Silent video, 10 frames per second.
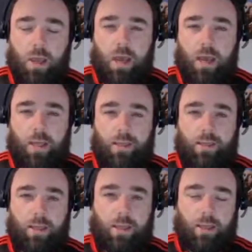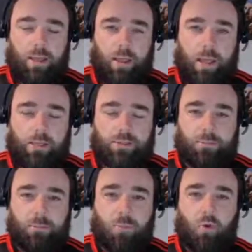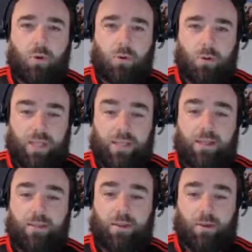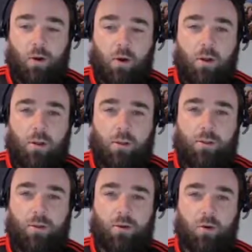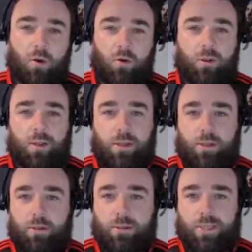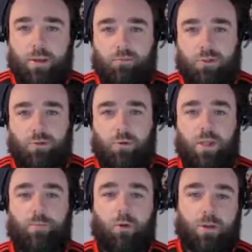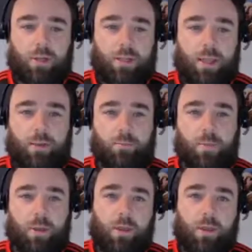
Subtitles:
And it's more likely than not that you're not going to need to, say, restore to a point in time